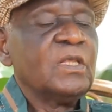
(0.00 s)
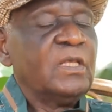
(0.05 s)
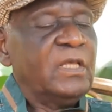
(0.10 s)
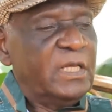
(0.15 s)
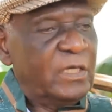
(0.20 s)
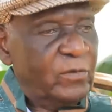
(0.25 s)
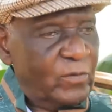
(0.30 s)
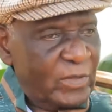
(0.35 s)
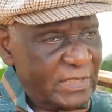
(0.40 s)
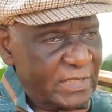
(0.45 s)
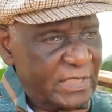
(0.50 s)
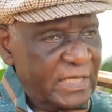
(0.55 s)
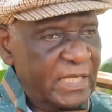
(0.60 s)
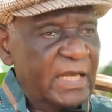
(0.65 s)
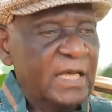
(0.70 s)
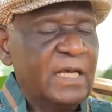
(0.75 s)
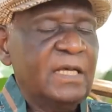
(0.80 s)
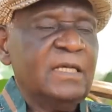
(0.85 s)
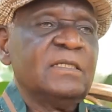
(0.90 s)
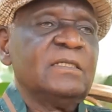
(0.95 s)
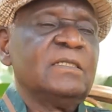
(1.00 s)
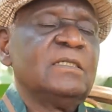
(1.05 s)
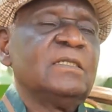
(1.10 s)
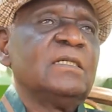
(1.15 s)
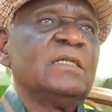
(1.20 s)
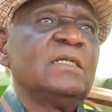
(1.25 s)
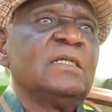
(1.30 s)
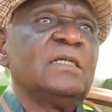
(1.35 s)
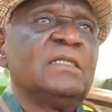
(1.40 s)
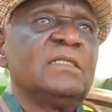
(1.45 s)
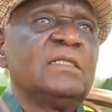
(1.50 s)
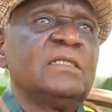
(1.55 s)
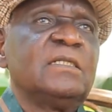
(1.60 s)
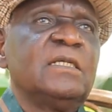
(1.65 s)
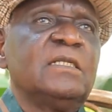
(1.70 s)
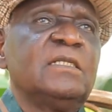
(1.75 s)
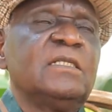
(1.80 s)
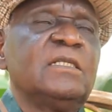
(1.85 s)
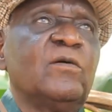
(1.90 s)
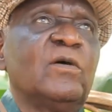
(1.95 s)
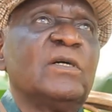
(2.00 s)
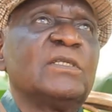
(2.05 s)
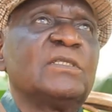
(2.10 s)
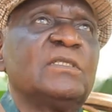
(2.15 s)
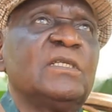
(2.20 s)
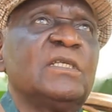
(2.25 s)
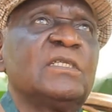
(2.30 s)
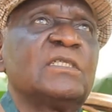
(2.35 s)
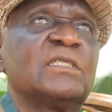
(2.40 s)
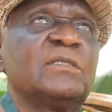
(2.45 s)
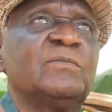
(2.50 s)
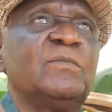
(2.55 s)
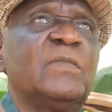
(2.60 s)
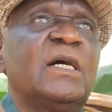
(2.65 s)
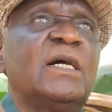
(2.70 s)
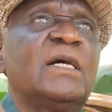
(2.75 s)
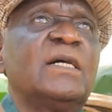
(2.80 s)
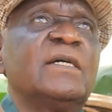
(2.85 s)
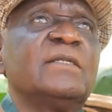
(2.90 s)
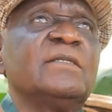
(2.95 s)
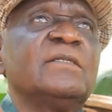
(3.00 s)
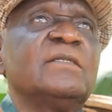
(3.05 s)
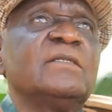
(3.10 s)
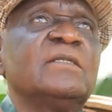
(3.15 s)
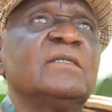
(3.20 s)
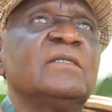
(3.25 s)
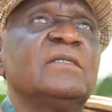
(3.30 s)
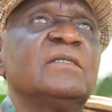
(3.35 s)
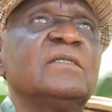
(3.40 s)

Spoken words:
Eli was there, and then there was this man.